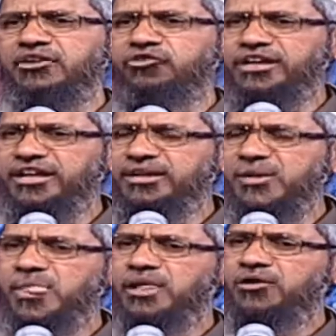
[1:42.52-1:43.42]

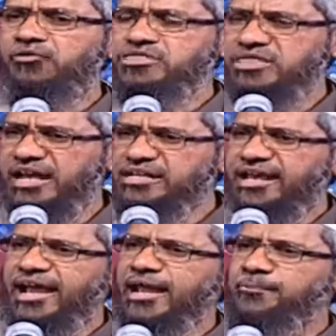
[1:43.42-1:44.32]
Read,
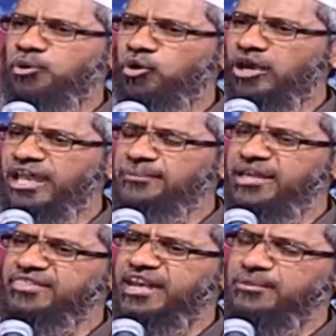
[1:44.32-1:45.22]
recite, and proclaim
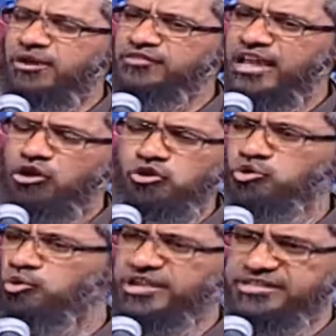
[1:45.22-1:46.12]
in the name of thy Lord
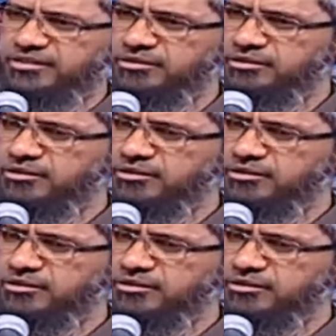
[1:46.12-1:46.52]
who created